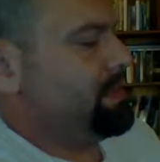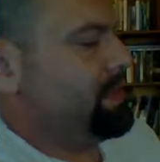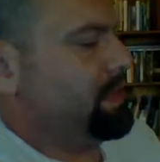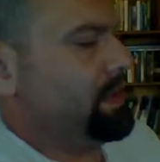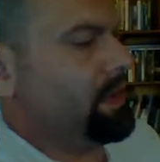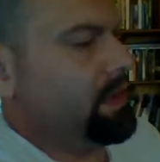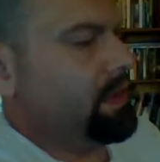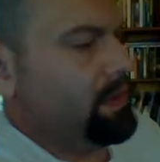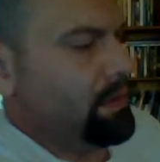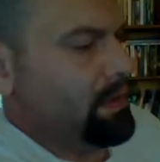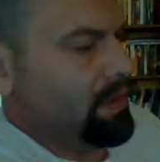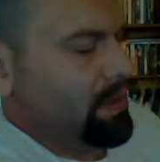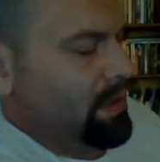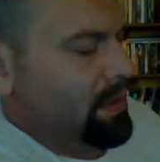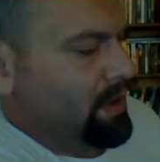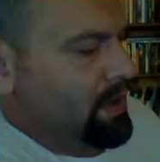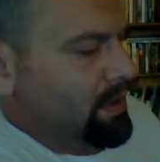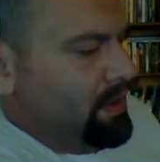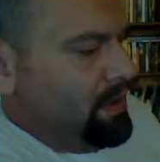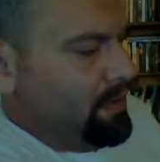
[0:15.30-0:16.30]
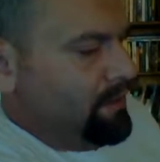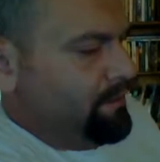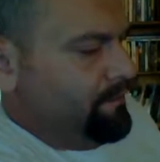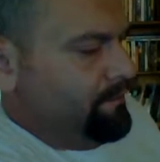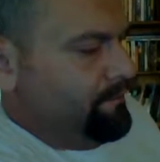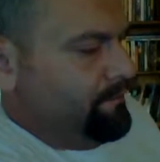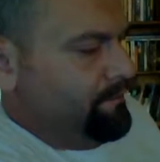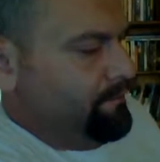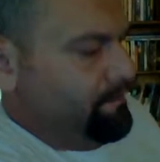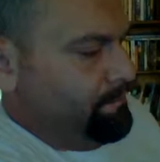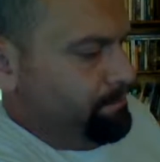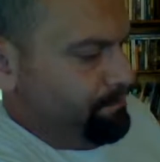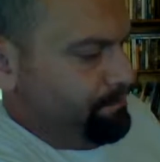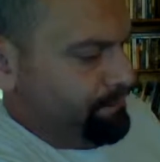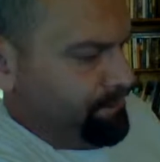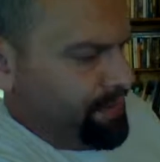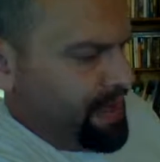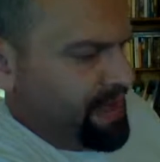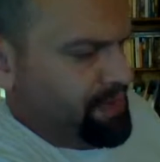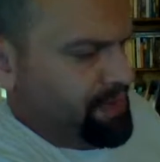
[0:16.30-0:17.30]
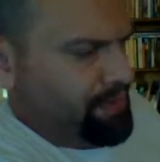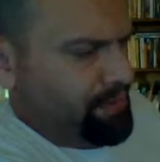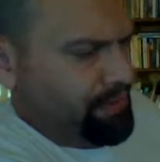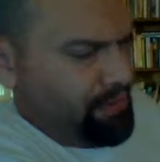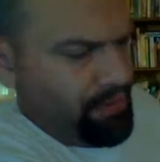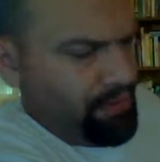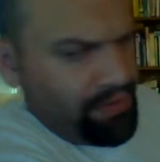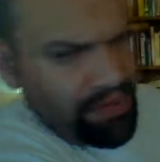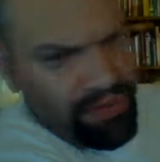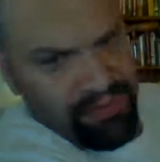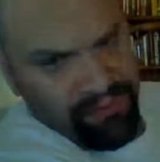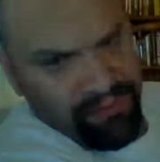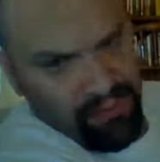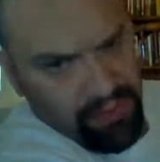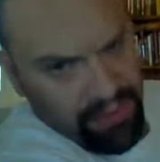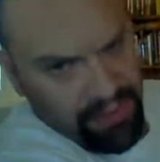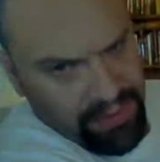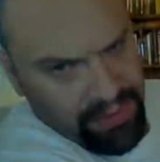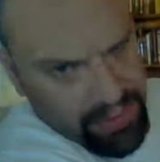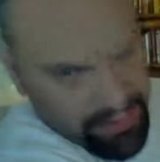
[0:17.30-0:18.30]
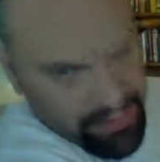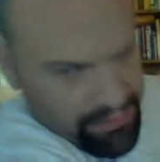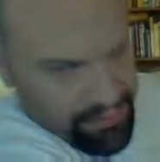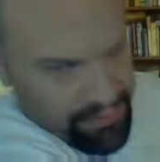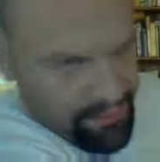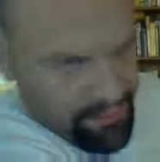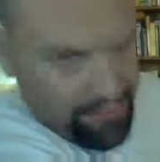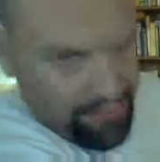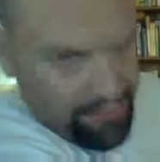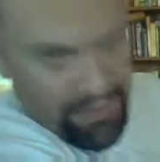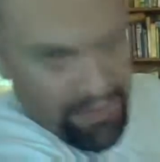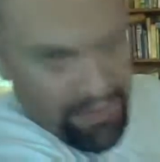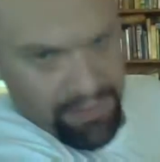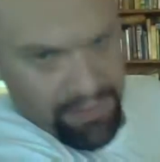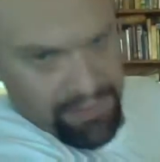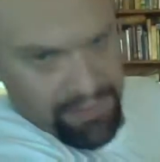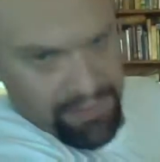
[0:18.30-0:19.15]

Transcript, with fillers: the either 13th, 14th, 15th, or